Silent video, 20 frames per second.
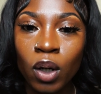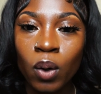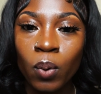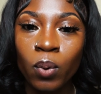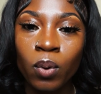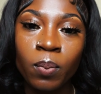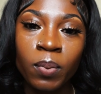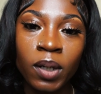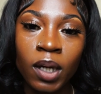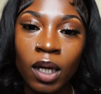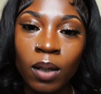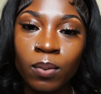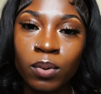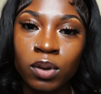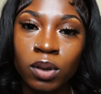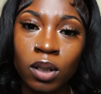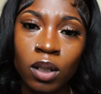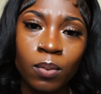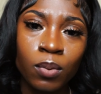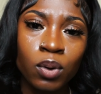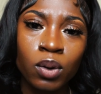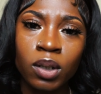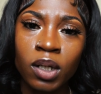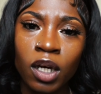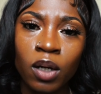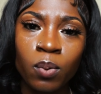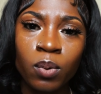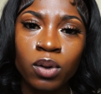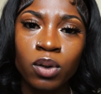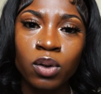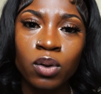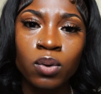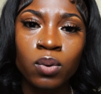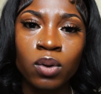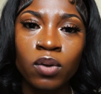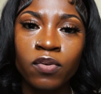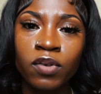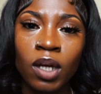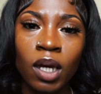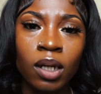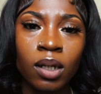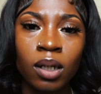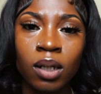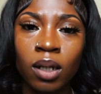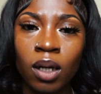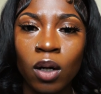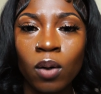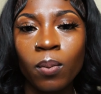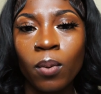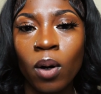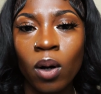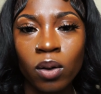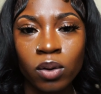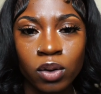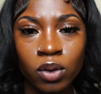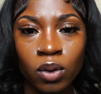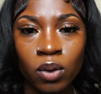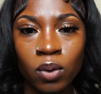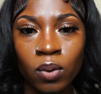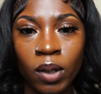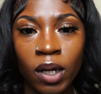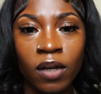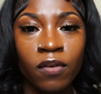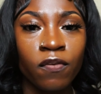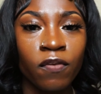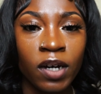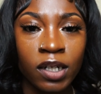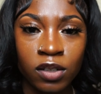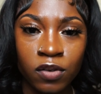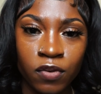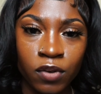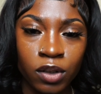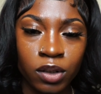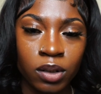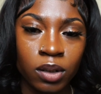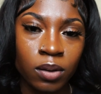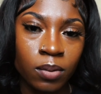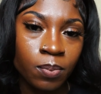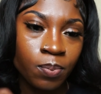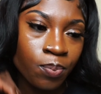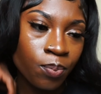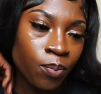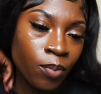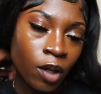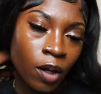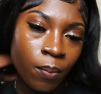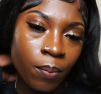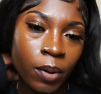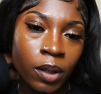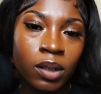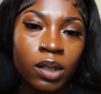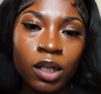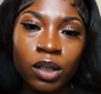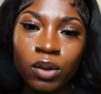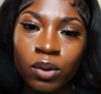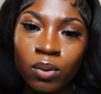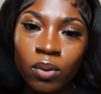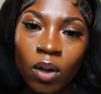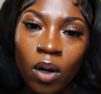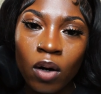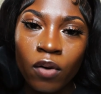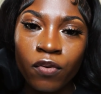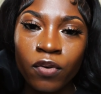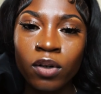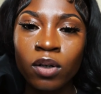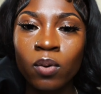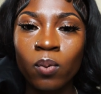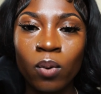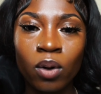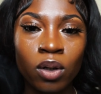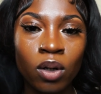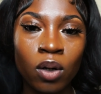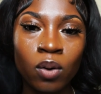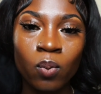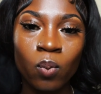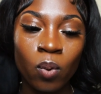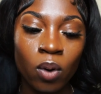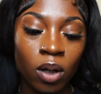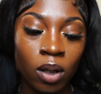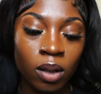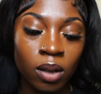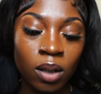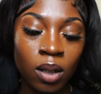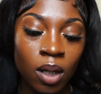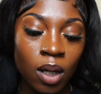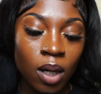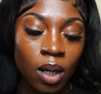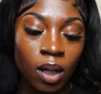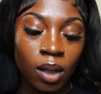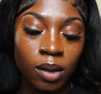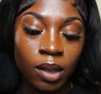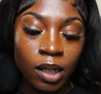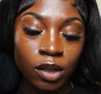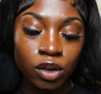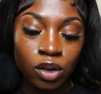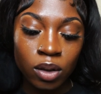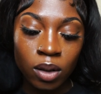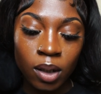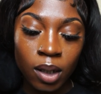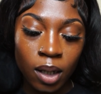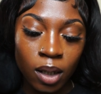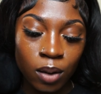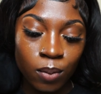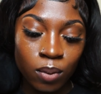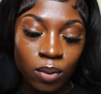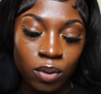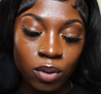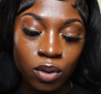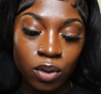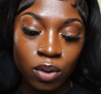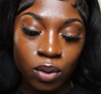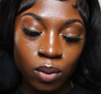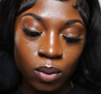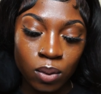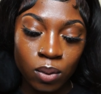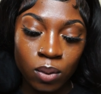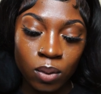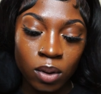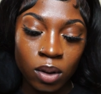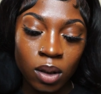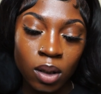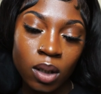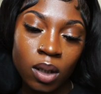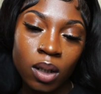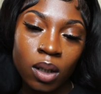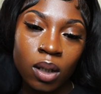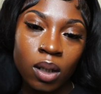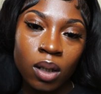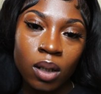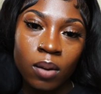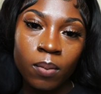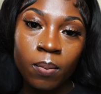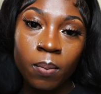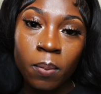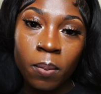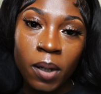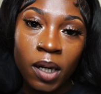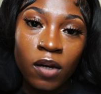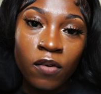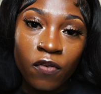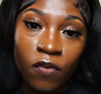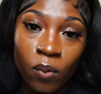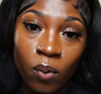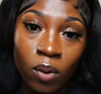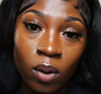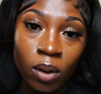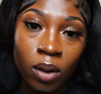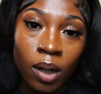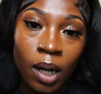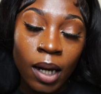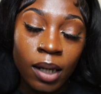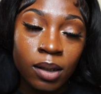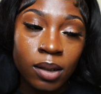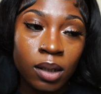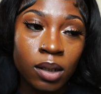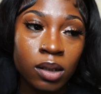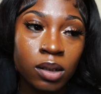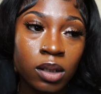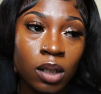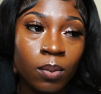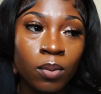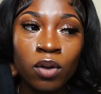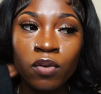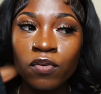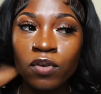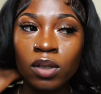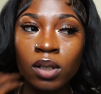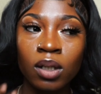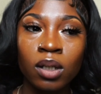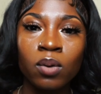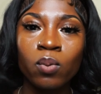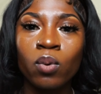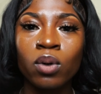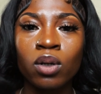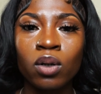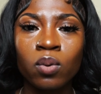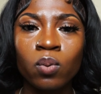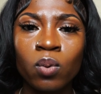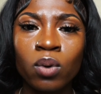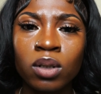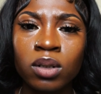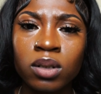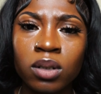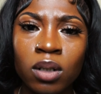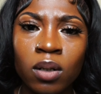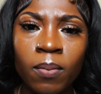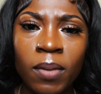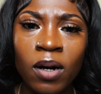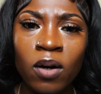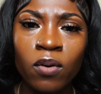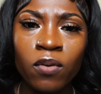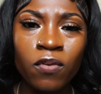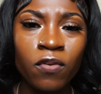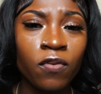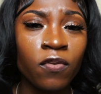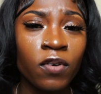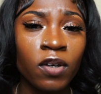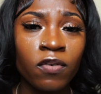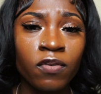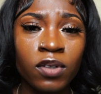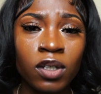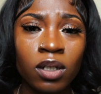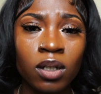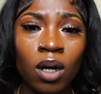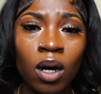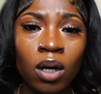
will be able to communicate with you if they need help also, and vice versa. But they do offer one-on-one that you're able to pay for. I think some of the one-on-ones are about $50.